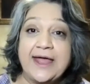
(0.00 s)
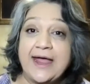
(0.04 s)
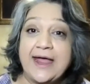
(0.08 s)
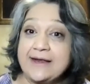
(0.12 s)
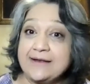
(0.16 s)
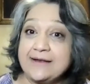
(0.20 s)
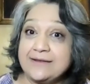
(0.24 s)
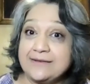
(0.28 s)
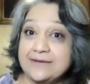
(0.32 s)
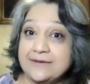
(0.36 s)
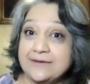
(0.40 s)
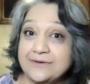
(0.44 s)

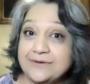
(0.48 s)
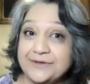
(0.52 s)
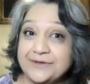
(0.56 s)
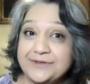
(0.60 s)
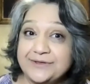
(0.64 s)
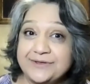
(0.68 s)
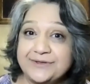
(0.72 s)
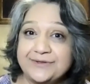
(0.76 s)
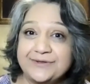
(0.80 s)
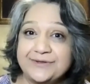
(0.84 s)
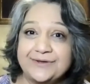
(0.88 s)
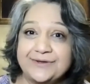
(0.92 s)
And
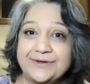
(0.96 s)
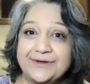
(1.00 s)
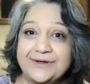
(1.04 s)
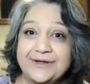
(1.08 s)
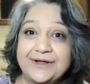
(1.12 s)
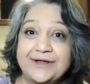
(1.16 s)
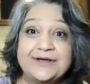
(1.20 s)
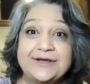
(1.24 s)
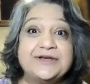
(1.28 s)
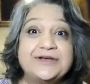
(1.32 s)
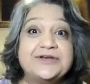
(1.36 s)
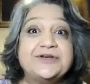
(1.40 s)
third,
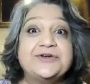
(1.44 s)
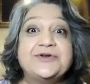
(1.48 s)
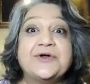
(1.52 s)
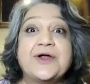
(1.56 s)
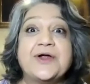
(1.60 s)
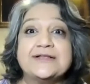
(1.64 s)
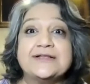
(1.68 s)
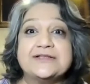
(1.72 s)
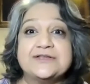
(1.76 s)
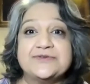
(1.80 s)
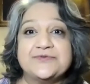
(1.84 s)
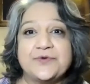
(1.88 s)

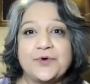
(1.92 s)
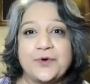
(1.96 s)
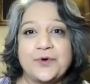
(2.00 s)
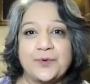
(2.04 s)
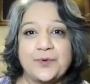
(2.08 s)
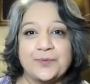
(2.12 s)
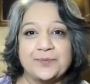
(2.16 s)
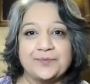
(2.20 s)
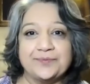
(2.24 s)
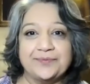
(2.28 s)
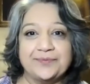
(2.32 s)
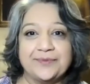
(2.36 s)

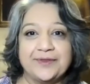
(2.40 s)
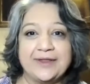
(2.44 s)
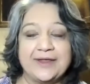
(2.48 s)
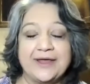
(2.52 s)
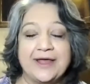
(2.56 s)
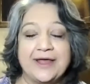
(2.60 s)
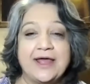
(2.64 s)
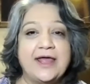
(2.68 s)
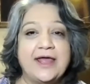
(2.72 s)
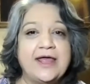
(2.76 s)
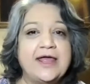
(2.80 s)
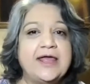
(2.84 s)
transform.
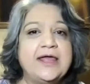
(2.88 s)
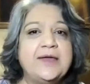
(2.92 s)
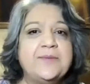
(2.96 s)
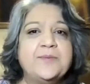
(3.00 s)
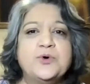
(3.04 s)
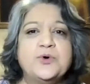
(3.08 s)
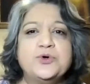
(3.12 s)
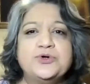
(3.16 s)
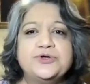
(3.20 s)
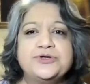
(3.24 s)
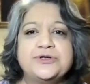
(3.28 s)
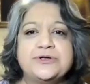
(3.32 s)

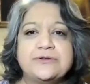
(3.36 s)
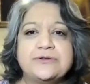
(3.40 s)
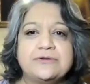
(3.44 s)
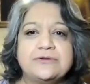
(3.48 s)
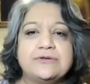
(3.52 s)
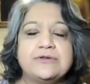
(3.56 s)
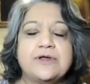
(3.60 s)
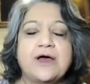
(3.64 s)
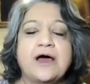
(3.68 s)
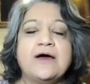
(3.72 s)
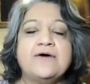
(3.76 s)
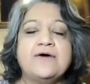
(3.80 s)

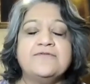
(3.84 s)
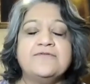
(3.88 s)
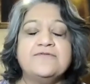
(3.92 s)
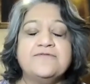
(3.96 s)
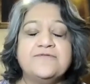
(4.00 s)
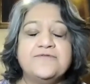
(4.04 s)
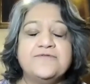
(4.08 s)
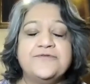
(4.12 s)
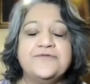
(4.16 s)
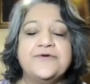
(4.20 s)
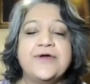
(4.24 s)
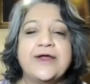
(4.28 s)
Emotions are
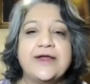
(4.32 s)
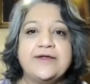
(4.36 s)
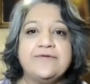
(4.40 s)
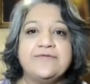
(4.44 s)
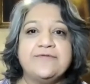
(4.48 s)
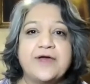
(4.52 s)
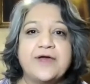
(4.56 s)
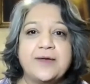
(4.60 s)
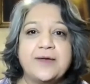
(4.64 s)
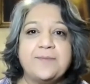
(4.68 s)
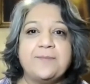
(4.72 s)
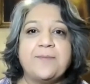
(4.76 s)
very,
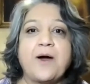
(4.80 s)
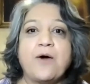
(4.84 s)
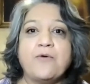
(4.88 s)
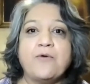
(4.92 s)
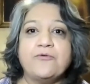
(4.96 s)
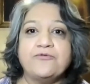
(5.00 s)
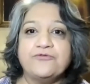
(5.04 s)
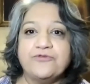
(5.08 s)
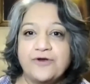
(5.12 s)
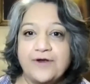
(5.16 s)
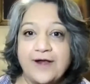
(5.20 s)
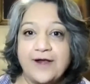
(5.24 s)
very
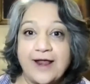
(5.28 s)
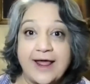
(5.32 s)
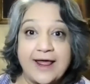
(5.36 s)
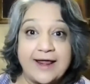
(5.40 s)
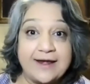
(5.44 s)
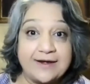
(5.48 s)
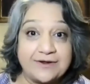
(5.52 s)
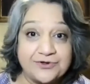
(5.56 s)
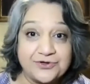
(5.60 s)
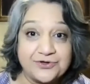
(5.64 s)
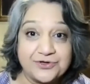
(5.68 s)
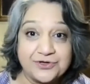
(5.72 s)
powerful
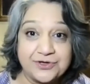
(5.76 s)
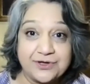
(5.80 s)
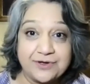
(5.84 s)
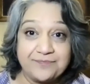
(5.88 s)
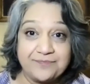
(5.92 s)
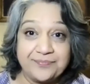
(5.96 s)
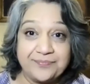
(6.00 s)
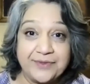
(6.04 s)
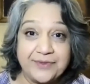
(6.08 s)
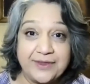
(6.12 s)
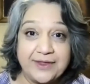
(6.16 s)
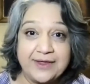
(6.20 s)
energy.